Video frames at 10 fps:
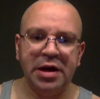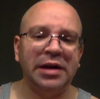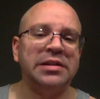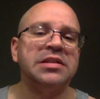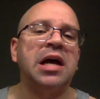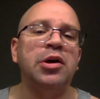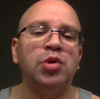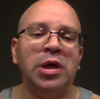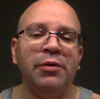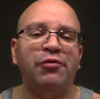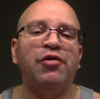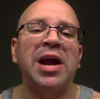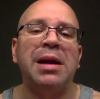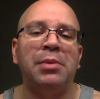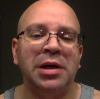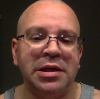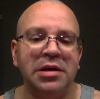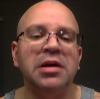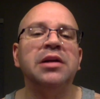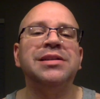And this is how you keep family
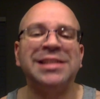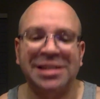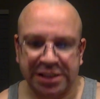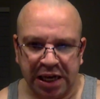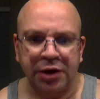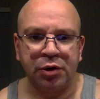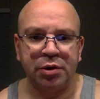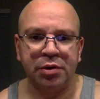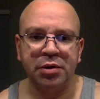centered.